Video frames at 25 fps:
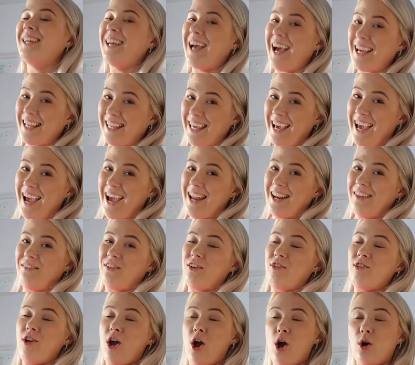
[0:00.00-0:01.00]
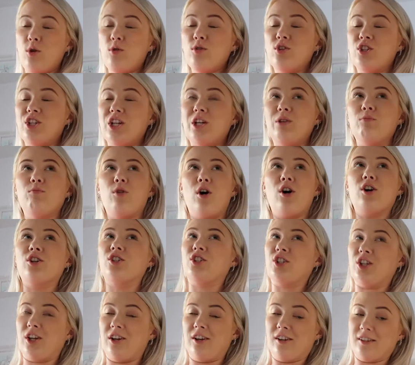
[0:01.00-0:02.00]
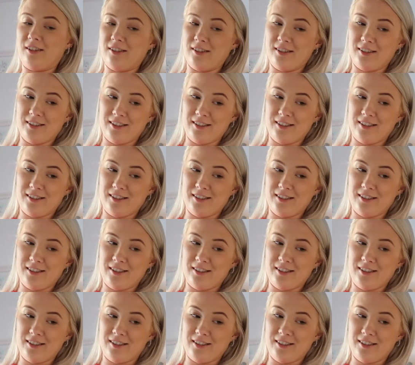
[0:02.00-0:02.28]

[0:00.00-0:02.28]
Again, if you're an OG watcher,